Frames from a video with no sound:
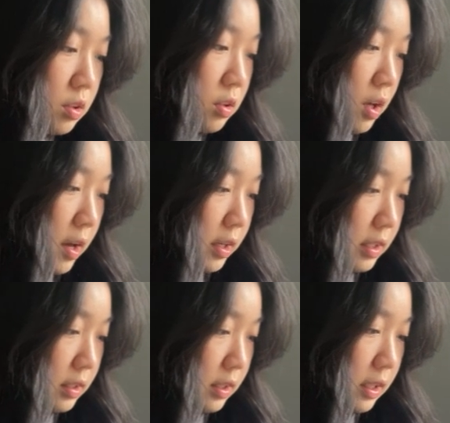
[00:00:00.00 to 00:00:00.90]

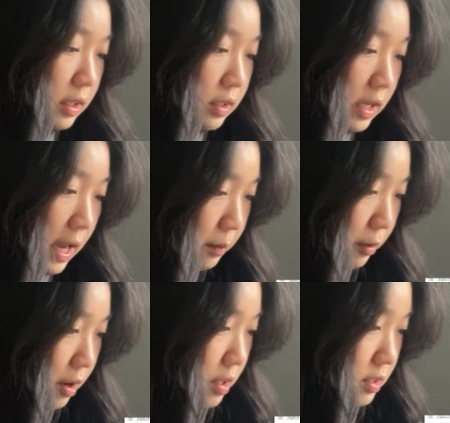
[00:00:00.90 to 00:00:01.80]
and
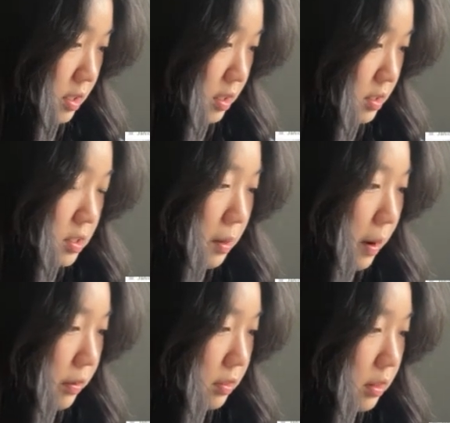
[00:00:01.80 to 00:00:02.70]
cameras, and some
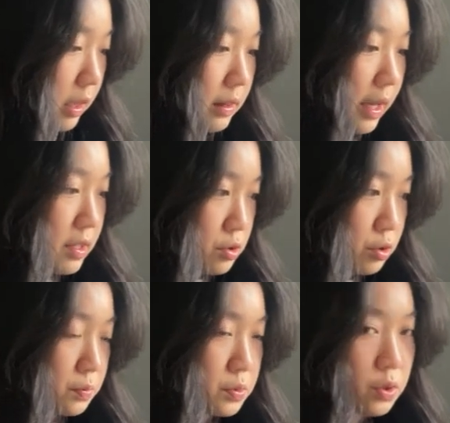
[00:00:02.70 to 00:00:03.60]
like light
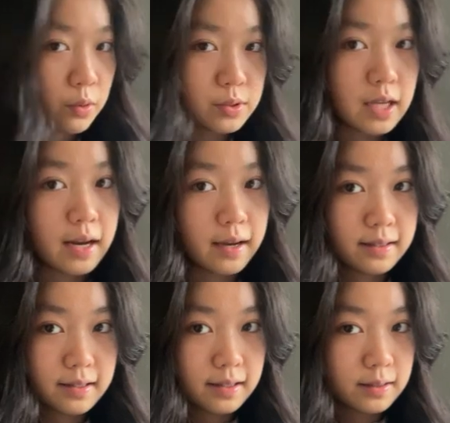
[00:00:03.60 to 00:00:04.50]
tubes, those that I
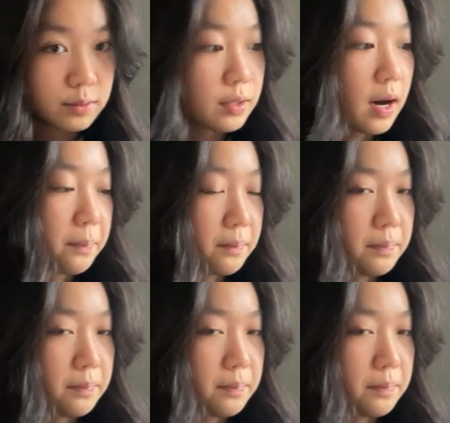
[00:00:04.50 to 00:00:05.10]
didn't include up